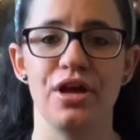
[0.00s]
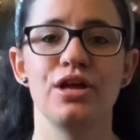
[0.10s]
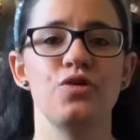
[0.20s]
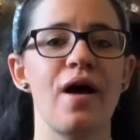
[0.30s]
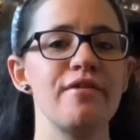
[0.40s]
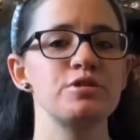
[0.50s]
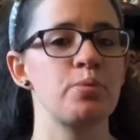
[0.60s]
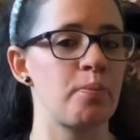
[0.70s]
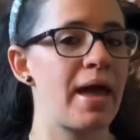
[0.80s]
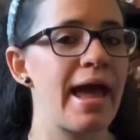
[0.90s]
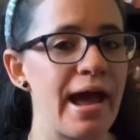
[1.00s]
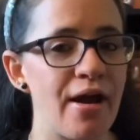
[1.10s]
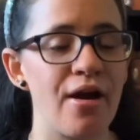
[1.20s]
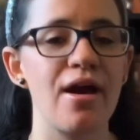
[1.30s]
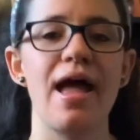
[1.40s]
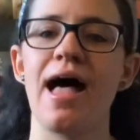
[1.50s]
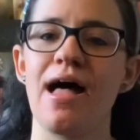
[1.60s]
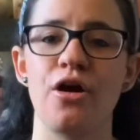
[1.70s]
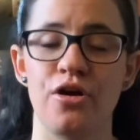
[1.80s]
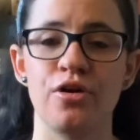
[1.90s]
You have to prepare
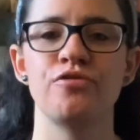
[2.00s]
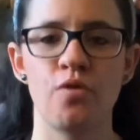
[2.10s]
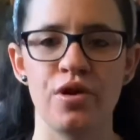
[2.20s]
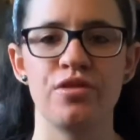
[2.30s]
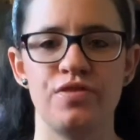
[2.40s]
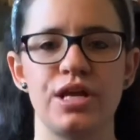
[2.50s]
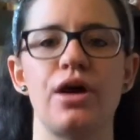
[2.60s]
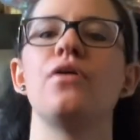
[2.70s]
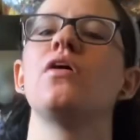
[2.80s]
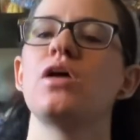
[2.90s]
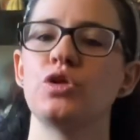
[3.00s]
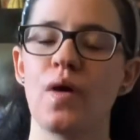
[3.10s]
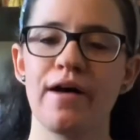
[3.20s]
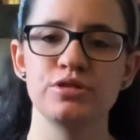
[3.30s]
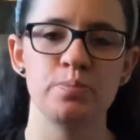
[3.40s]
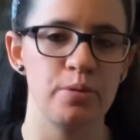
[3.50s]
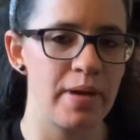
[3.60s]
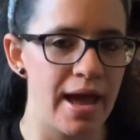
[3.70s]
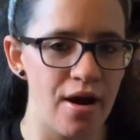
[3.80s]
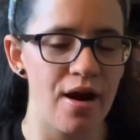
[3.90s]
for the video. You have to
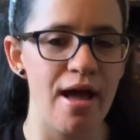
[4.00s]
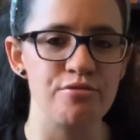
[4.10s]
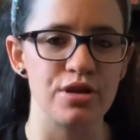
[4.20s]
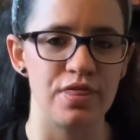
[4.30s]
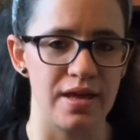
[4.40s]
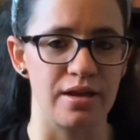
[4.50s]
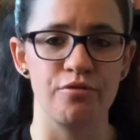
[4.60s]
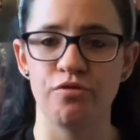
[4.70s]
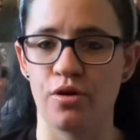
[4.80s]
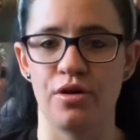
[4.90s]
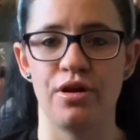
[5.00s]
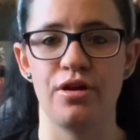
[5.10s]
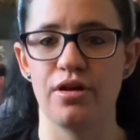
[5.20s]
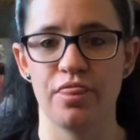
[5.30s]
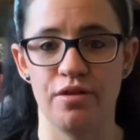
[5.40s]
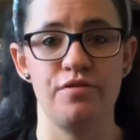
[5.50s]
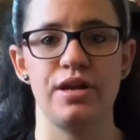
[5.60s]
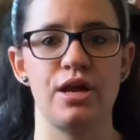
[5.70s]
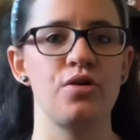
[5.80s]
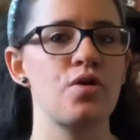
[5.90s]
prepare everything for the
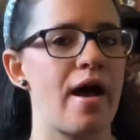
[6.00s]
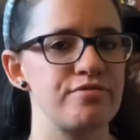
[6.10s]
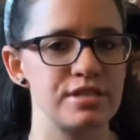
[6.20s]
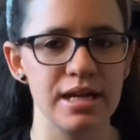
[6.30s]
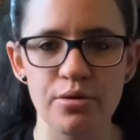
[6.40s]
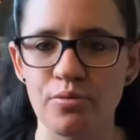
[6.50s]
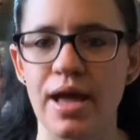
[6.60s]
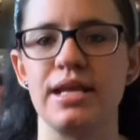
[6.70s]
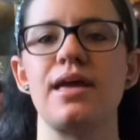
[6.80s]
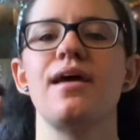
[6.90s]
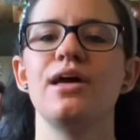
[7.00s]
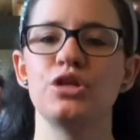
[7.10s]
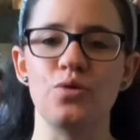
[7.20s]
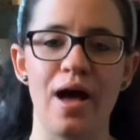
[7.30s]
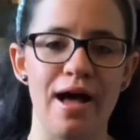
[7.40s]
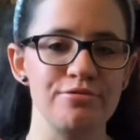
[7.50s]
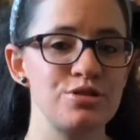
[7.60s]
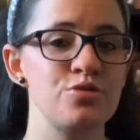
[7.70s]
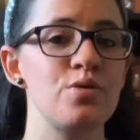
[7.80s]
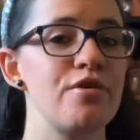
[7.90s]
video. You have to get ready. You have
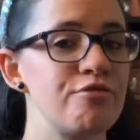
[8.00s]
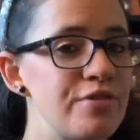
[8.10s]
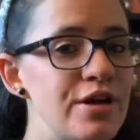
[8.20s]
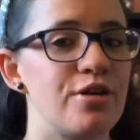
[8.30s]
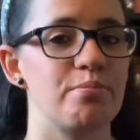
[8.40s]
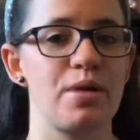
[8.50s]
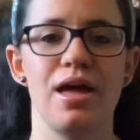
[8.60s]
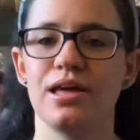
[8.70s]
to film.